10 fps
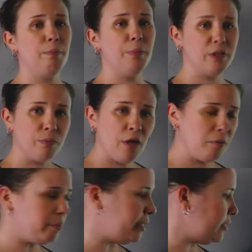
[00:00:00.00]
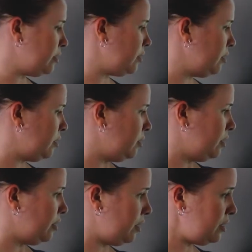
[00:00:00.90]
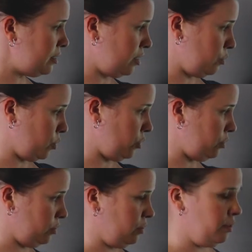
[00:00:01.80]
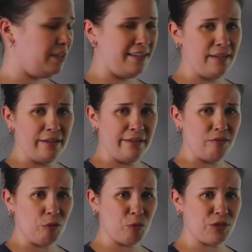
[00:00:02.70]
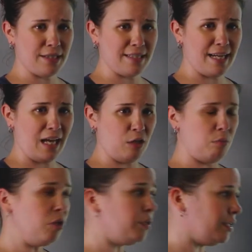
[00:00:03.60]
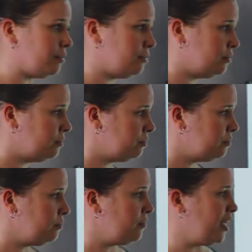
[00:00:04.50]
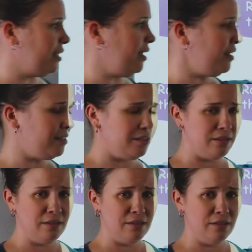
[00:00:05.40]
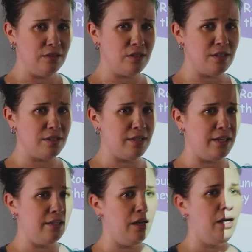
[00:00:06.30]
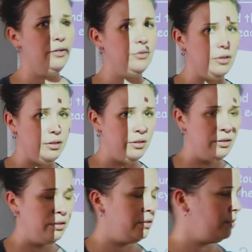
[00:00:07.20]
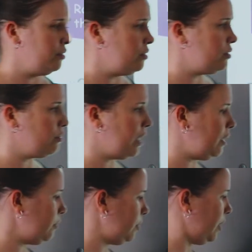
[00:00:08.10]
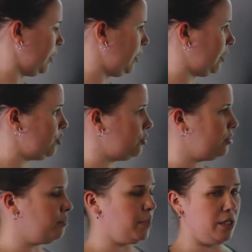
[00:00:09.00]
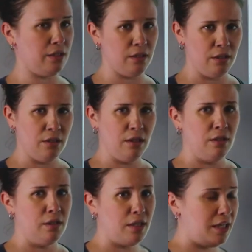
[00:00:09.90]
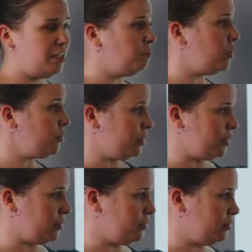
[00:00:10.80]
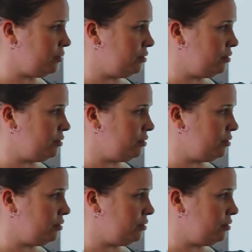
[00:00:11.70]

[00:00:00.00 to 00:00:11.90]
But the problem is, this number represents 9 million, and that just says 900. So how can I actually make 9 million